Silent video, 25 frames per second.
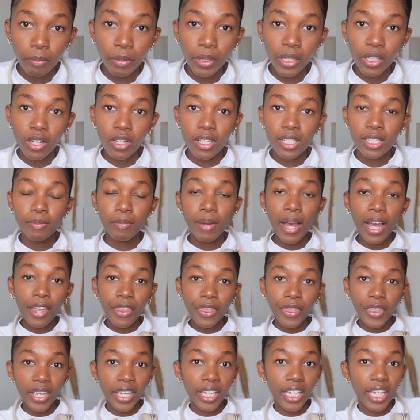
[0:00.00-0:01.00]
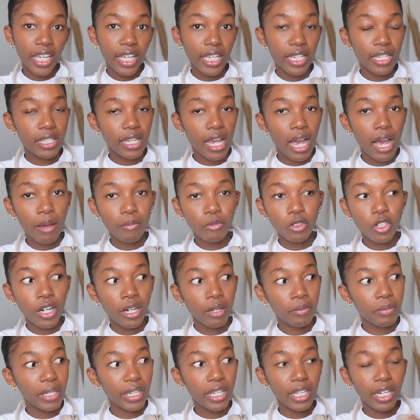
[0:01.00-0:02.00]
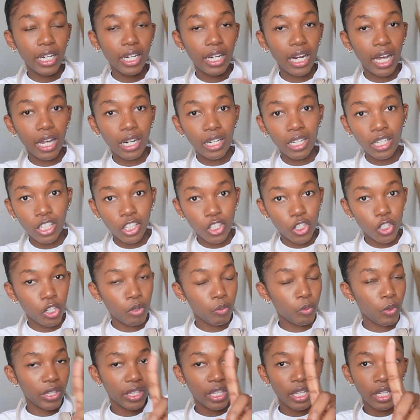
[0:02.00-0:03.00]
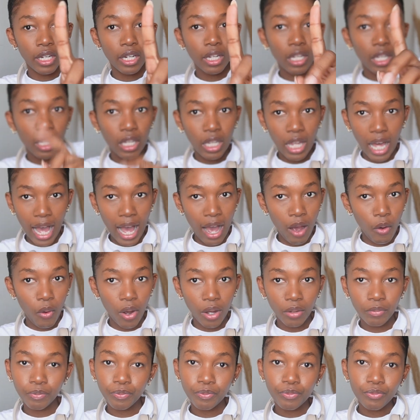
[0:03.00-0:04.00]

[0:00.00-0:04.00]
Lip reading: because my thing is I'm trying to be in and out of the gym within the hour.